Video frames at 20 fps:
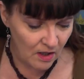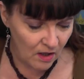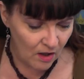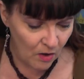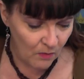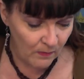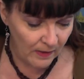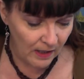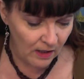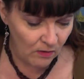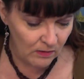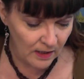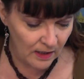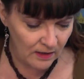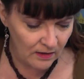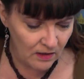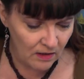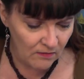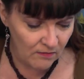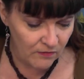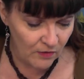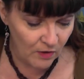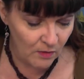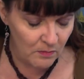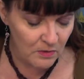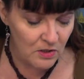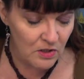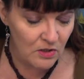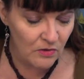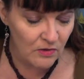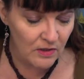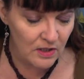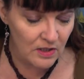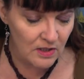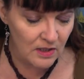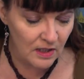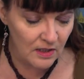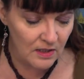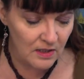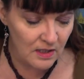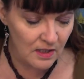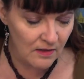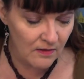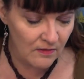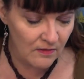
Wait, hold on. Confirmed is 36.